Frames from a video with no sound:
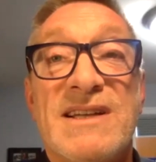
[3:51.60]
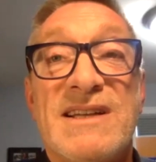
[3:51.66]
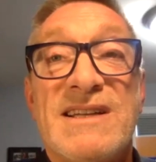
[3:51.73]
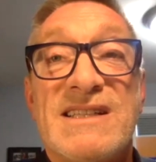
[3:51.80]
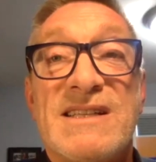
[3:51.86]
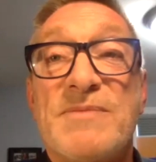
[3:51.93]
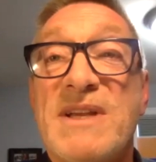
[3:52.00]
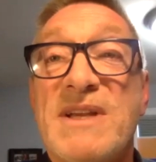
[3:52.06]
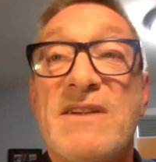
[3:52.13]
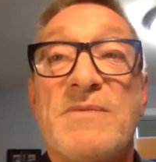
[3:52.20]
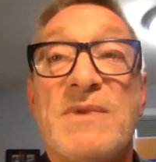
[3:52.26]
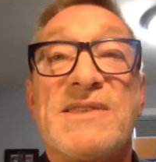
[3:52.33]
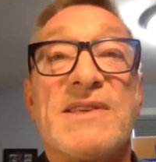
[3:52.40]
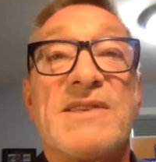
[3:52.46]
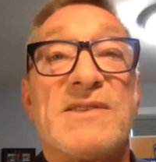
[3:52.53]
to be near my
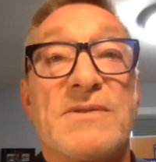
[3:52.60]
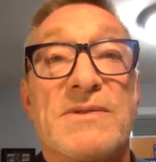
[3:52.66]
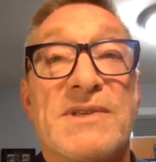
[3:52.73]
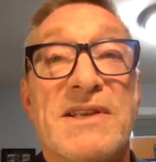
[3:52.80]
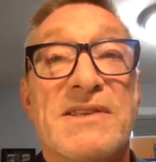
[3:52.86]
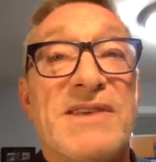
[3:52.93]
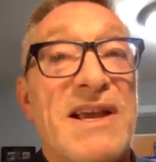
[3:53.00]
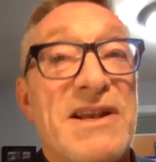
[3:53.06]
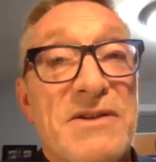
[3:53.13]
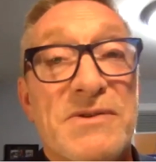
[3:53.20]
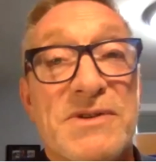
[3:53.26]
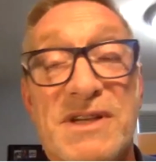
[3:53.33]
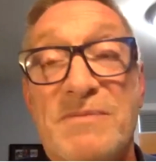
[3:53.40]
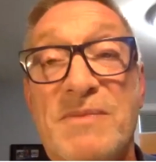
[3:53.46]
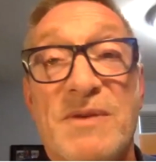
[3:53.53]
sister, since I knew
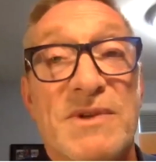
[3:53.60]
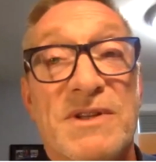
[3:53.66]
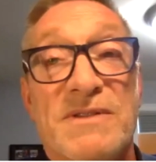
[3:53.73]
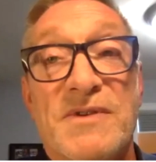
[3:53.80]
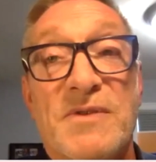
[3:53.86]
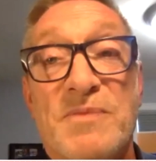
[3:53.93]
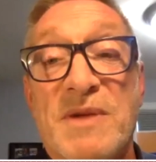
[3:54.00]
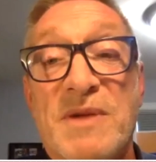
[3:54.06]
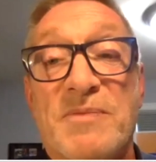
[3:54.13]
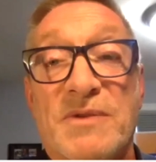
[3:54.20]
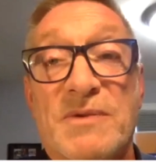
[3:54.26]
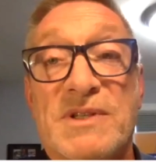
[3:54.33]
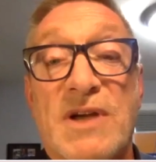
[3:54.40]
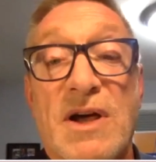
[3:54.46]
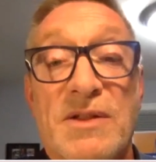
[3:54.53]
she'd be one of the few people that
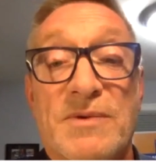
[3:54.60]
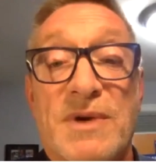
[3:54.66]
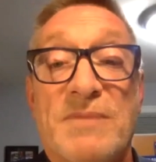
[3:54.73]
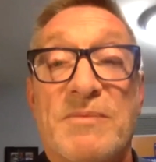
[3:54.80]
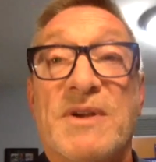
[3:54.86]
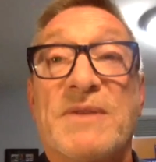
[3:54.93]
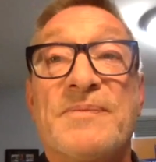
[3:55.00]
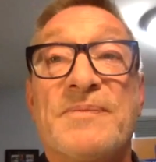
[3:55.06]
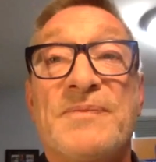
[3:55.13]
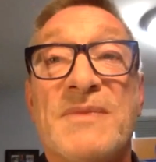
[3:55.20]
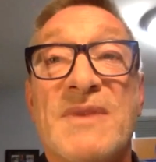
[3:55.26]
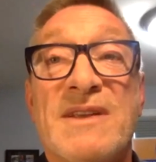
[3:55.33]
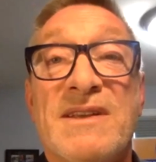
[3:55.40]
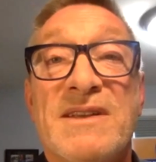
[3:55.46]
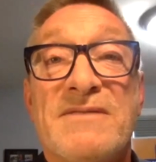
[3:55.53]
would tolerate me.
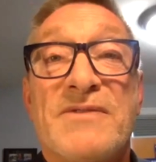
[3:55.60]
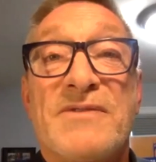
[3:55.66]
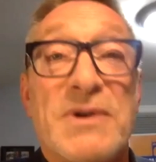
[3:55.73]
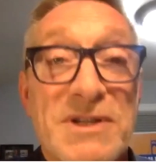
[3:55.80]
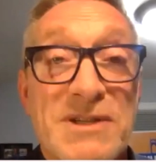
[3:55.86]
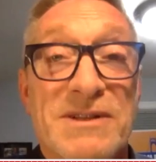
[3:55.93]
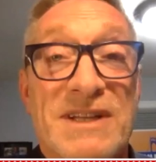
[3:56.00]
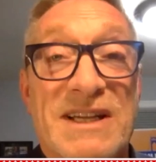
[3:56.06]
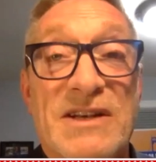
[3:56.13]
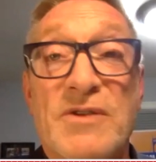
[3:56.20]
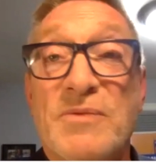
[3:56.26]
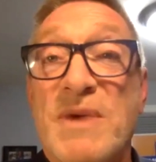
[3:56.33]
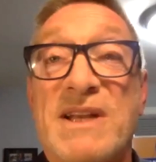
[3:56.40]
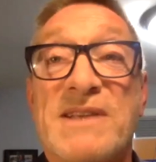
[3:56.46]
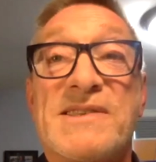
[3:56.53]
Fortunately, new
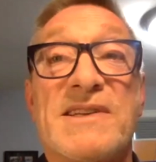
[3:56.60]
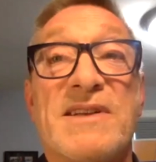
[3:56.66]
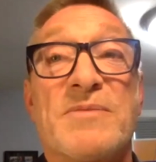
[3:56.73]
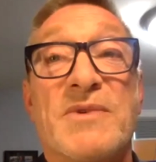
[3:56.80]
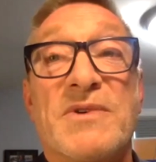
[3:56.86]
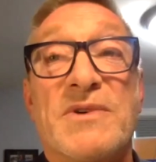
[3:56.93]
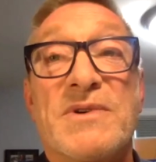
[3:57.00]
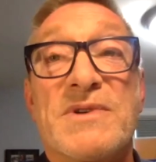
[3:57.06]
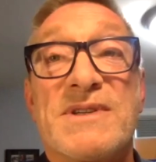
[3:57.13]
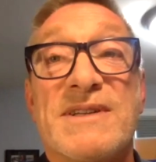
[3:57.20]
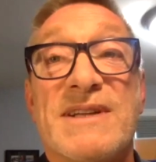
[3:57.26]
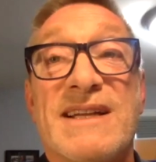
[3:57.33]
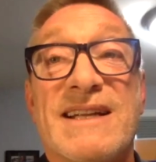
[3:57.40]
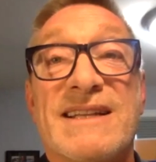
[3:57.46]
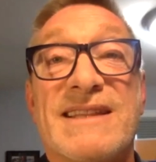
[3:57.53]
medicine emerged,
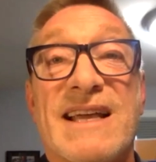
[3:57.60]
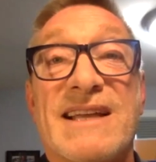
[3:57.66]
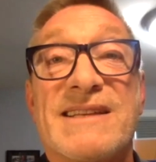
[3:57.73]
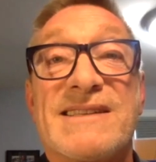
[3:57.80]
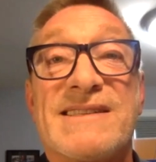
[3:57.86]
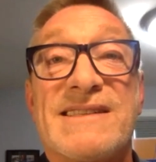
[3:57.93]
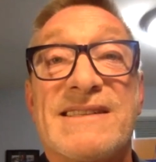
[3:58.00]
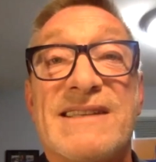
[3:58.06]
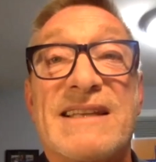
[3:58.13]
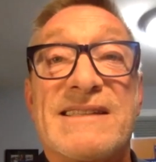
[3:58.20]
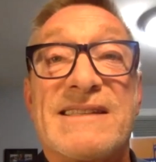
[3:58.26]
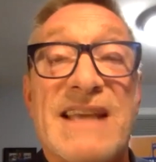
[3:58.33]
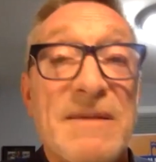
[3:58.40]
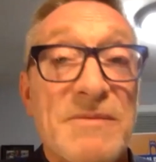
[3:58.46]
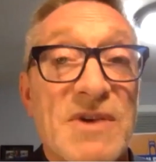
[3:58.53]
and at that
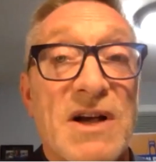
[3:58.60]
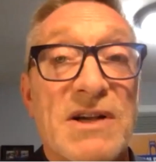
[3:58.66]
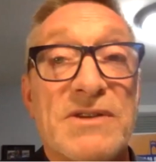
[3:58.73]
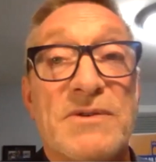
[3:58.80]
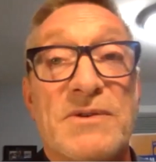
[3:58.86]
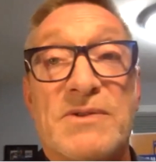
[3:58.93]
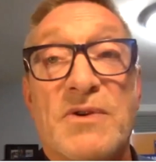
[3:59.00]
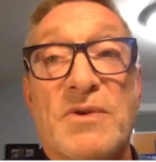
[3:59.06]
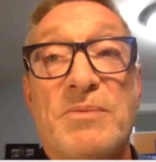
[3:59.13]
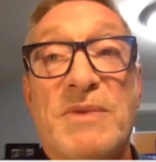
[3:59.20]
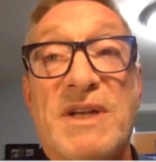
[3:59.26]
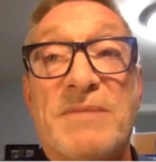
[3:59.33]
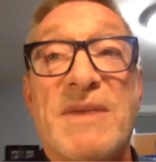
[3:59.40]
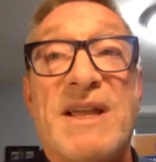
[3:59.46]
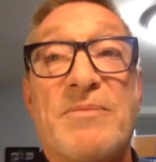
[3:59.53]
same doctor had told me
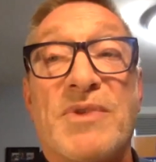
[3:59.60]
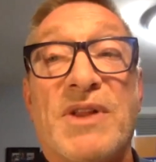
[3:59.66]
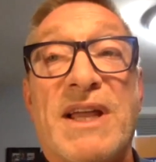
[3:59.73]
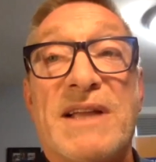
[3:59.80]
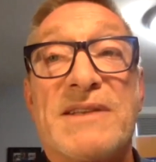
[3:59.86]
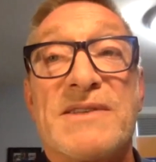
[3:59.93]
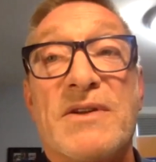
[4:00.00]
to make plans and